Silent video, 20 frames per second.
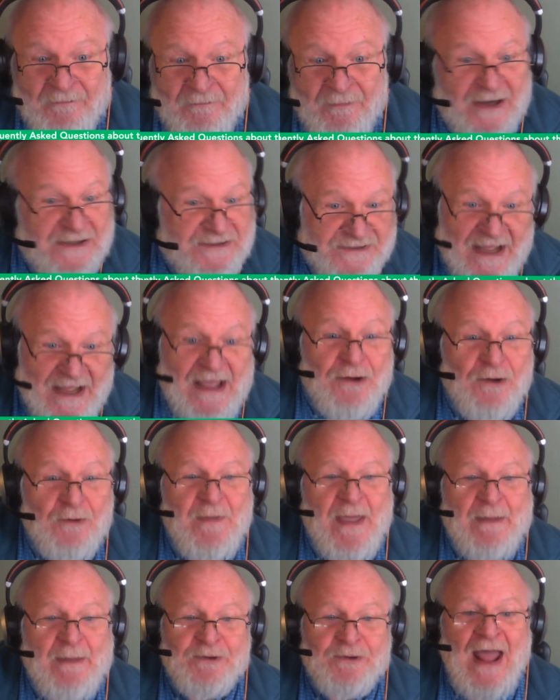by staying
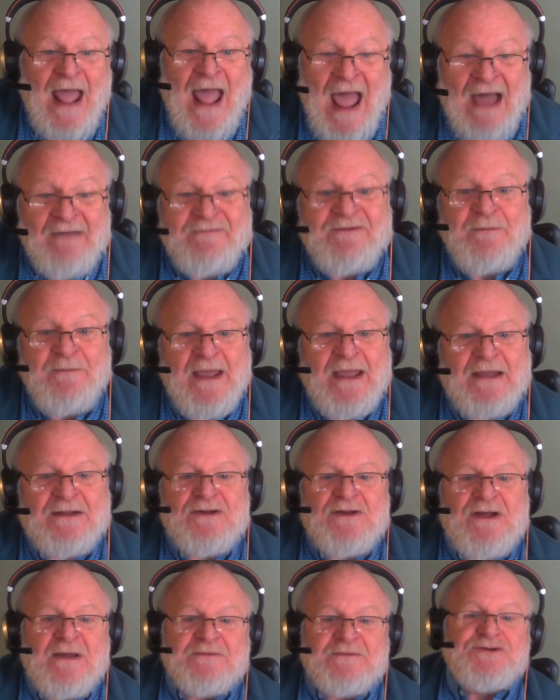on paper, to have to
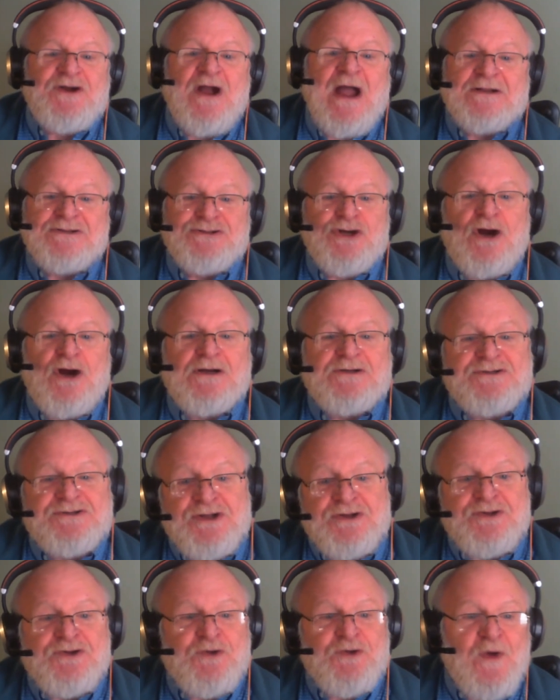manually abstract charts
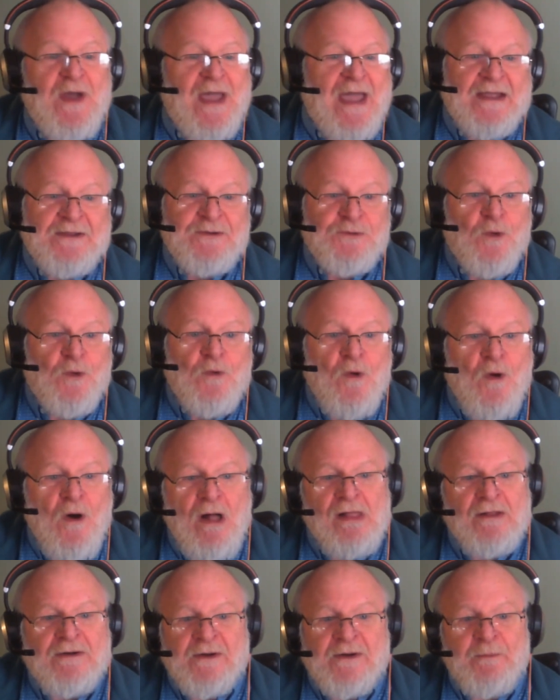to do annual
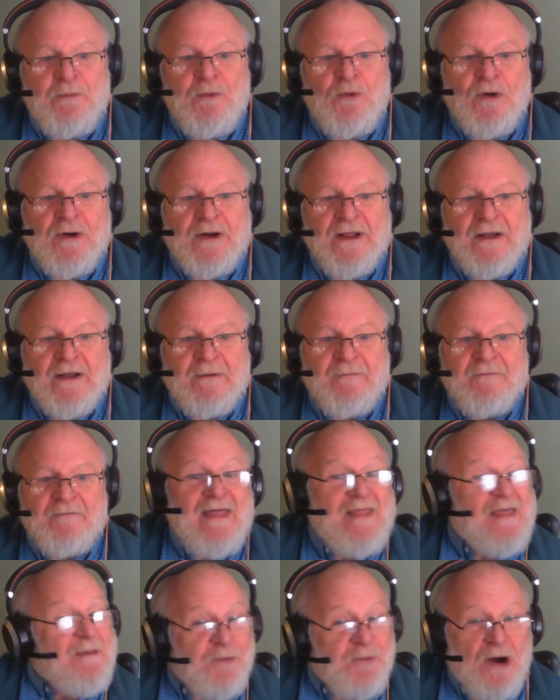quality reporting.
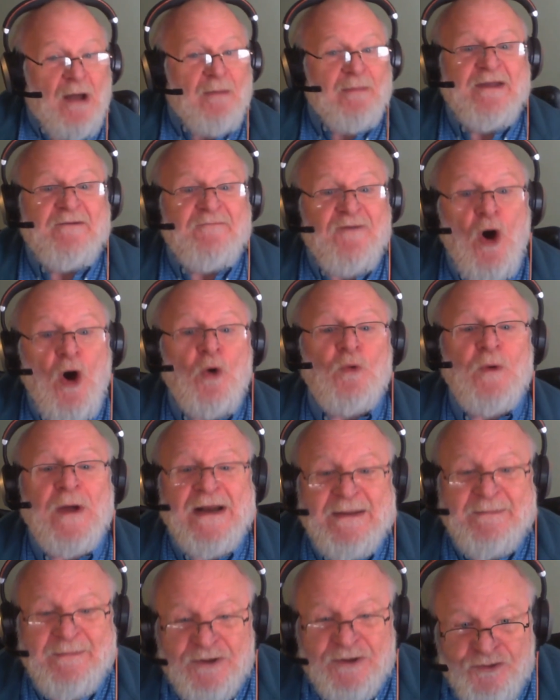They probably have
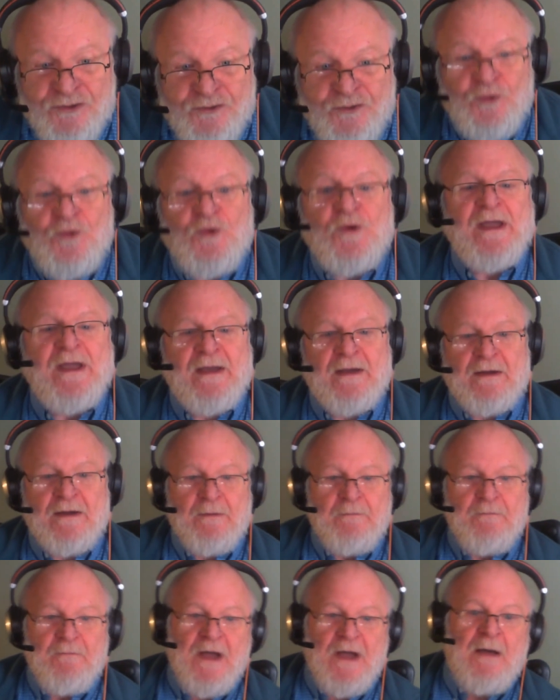already been doing
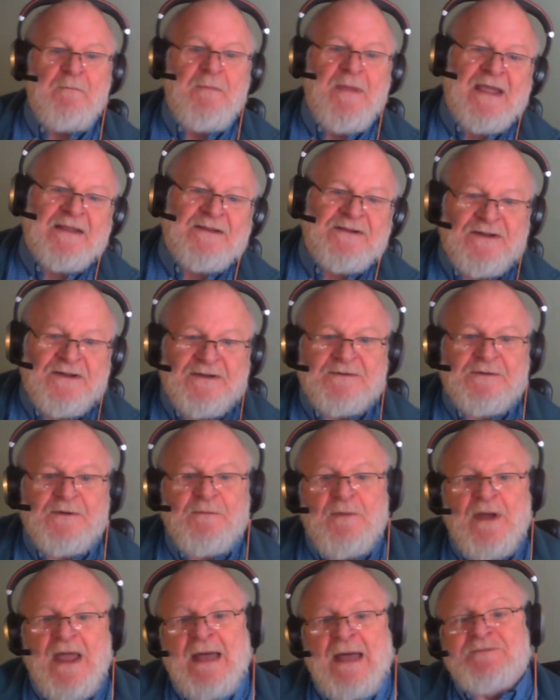a manual
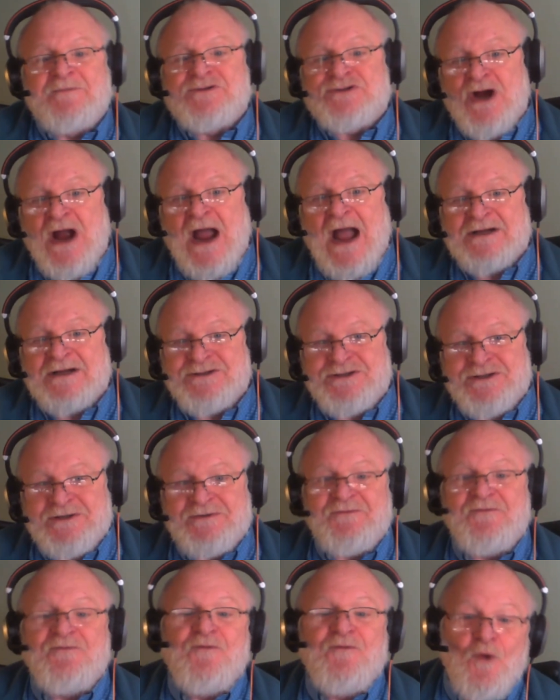
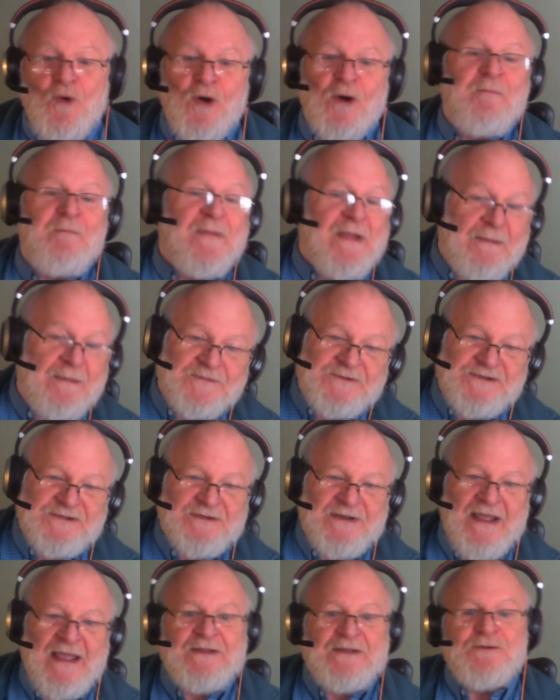abstraction for
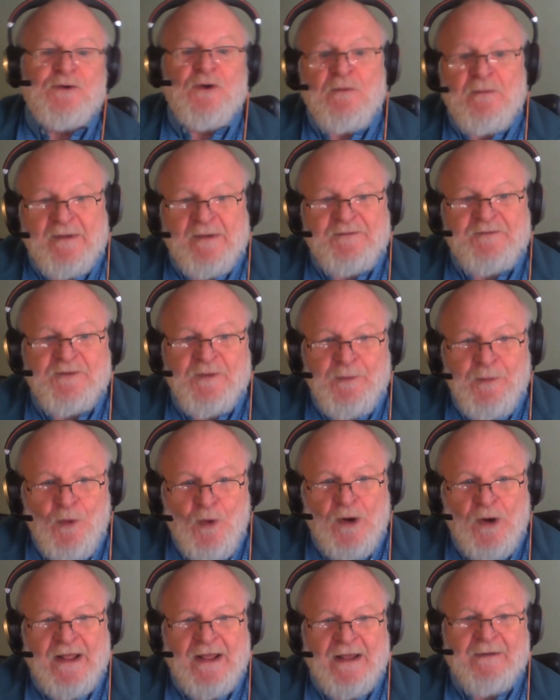MIPS, annual MIPS
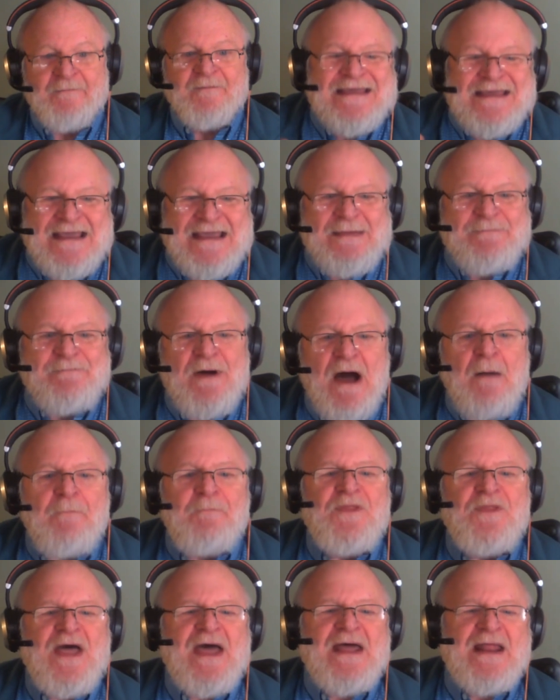reporting. Keep
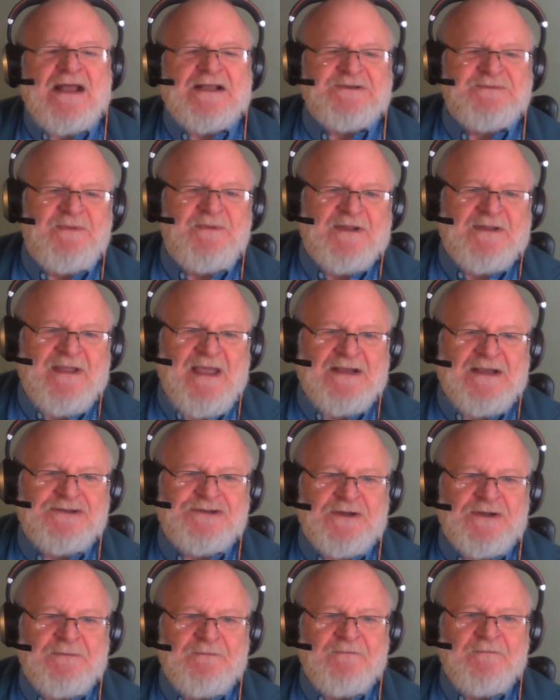up that
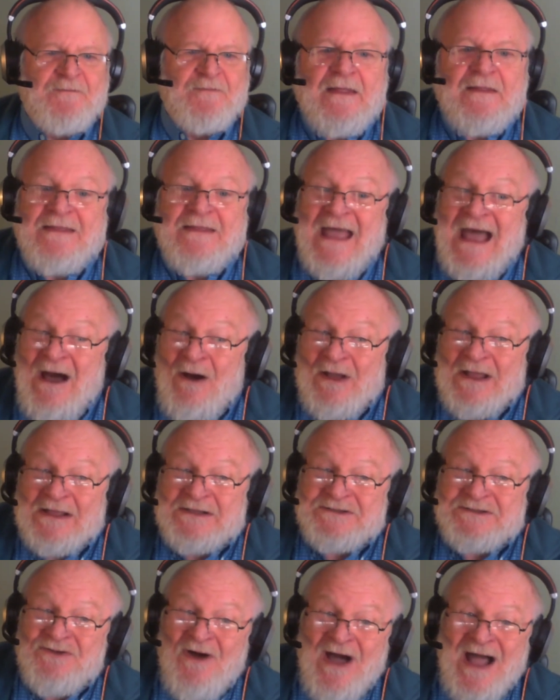expectation. Now,
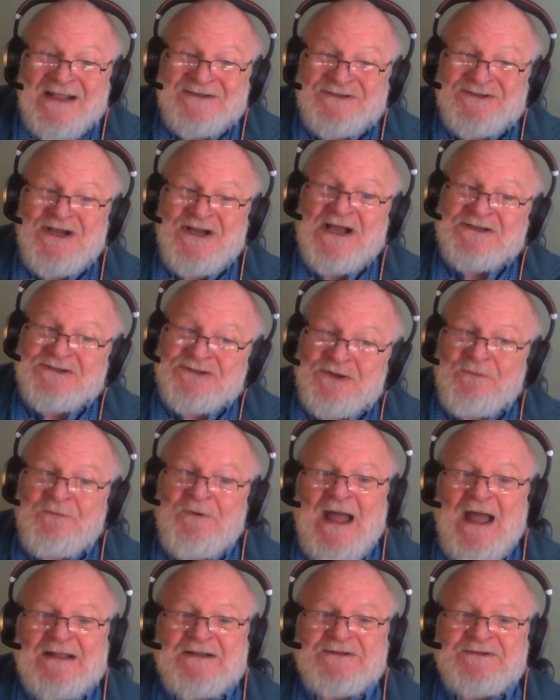it's not just your
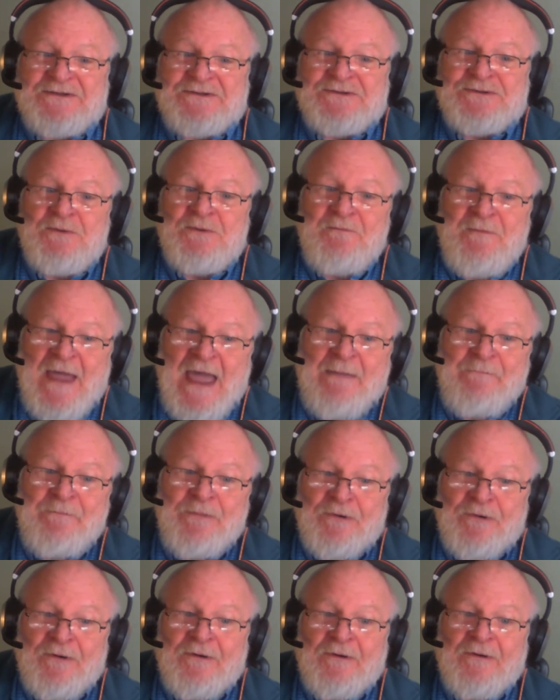practices on
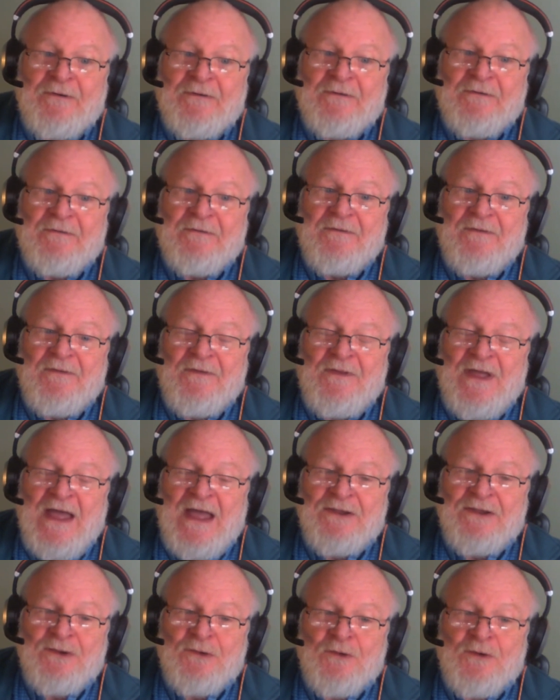paper
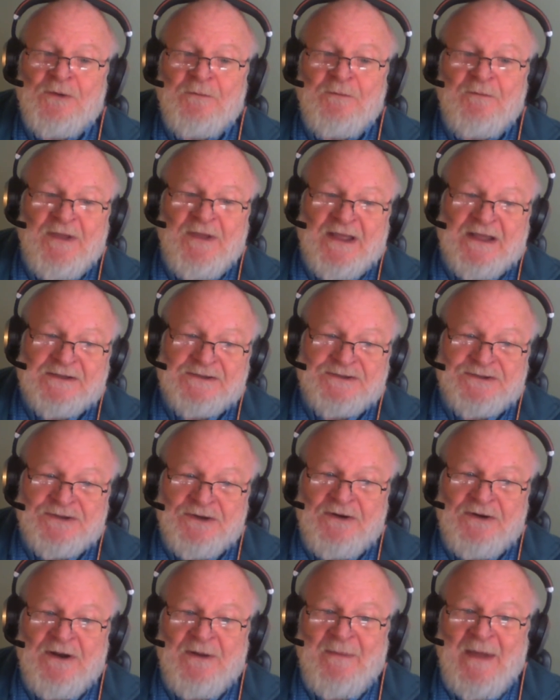that you'll be
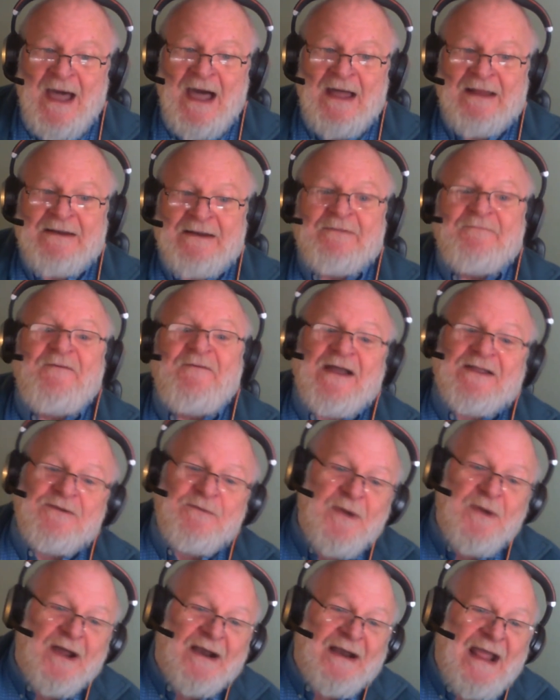concerned about. In fact,
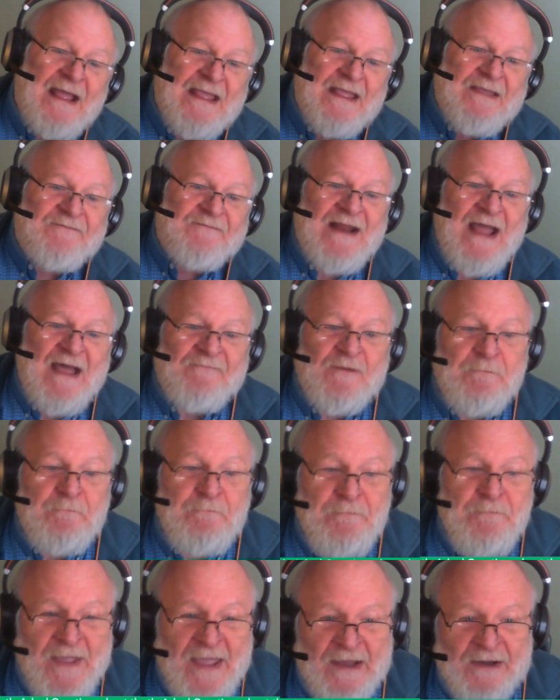you might even have a
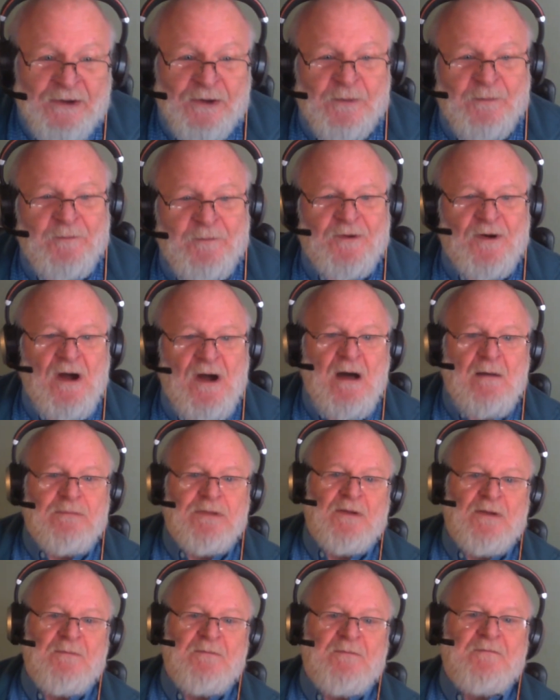bigger
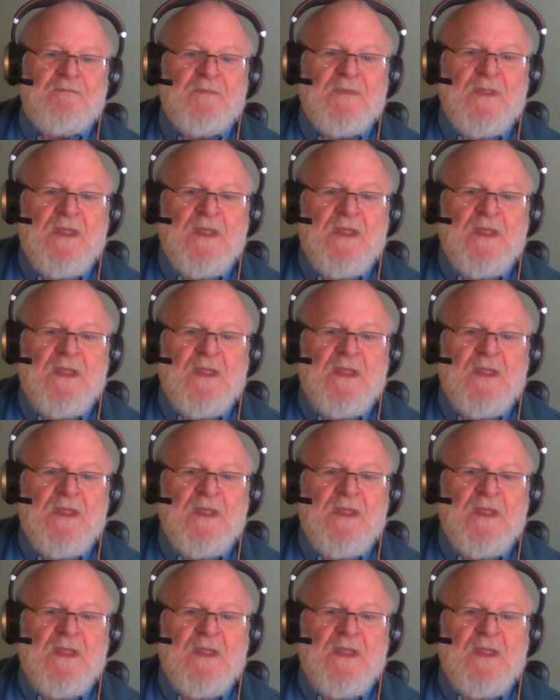problem